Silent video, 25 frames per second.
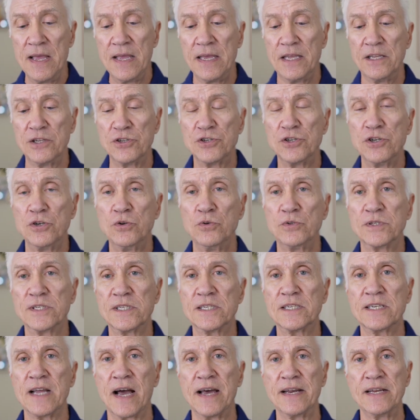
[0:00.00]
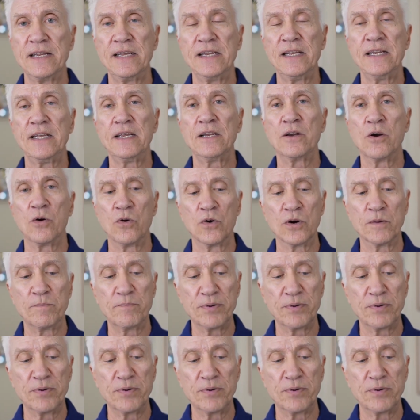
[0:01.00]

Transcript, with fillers: is you studying or